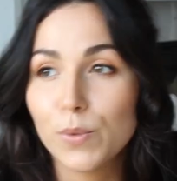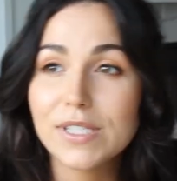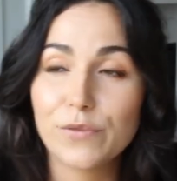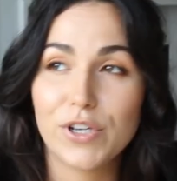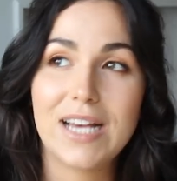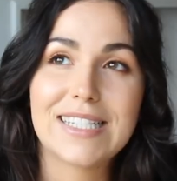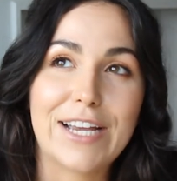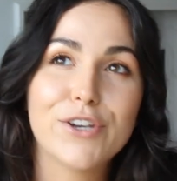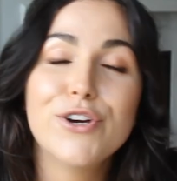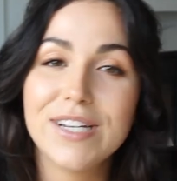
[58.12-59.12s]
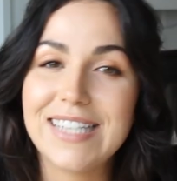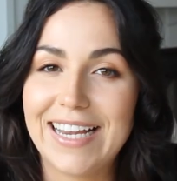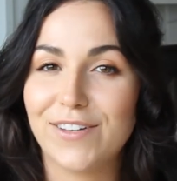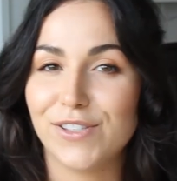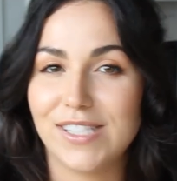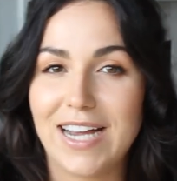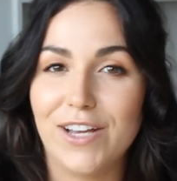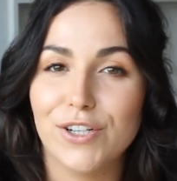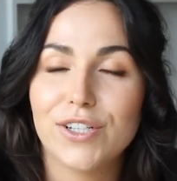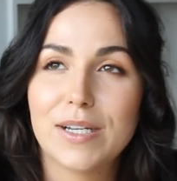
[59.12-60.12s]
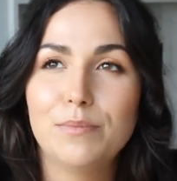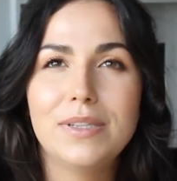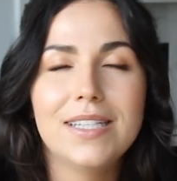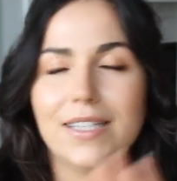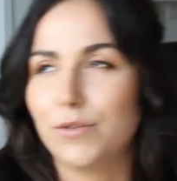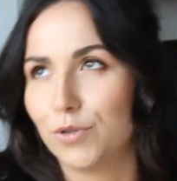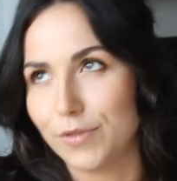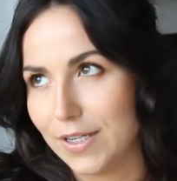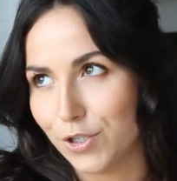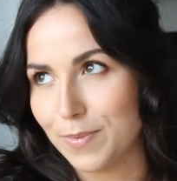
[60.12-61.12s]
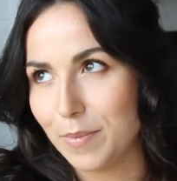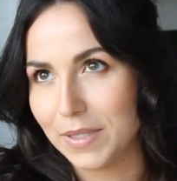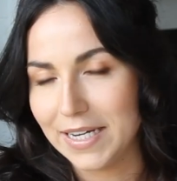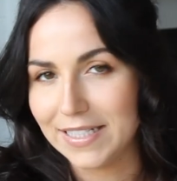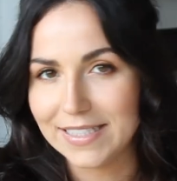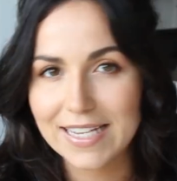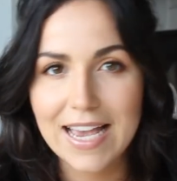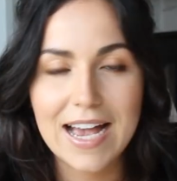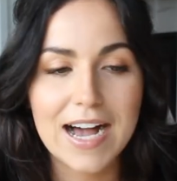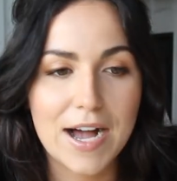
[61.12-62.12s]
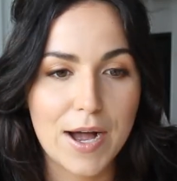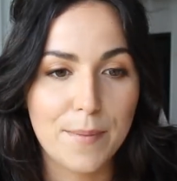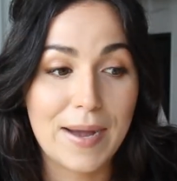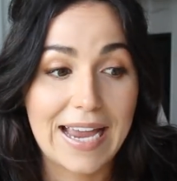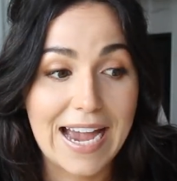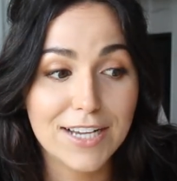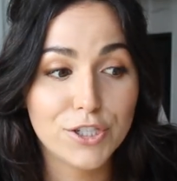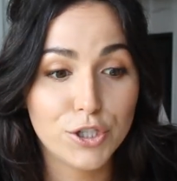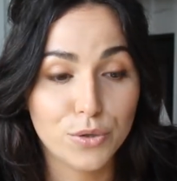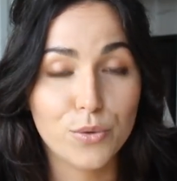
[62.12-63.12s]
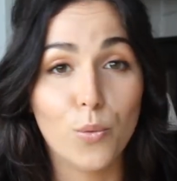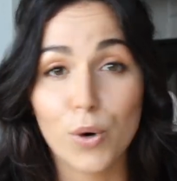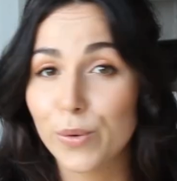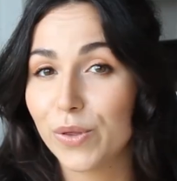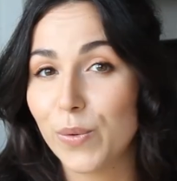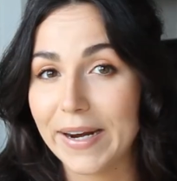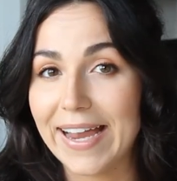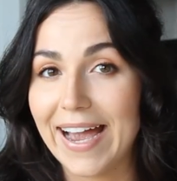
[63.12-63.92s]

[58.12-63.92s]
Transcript: So once I realized I couldn't take out the style, completely threw a wrench in my plans. I had to work with what I